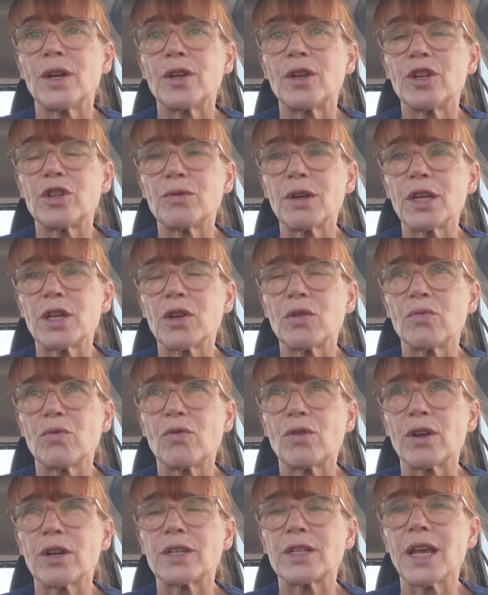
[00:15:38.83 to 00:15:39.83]
you drink your
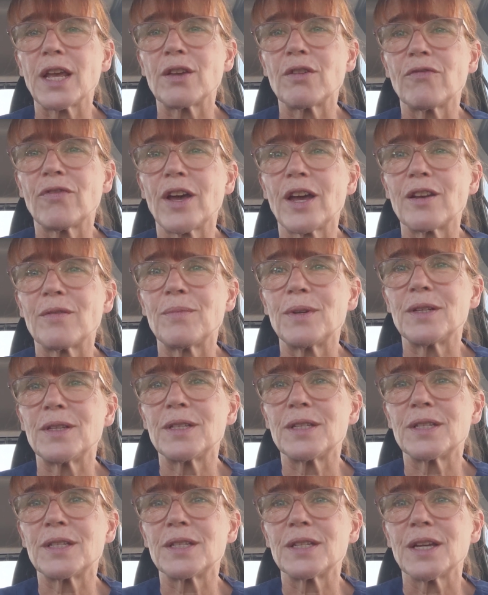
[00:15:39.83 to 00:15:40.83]
water, take your
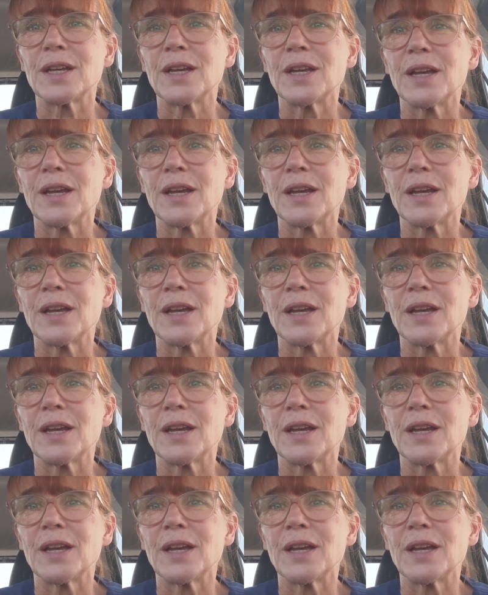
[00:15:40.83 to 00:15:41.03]
vitamins,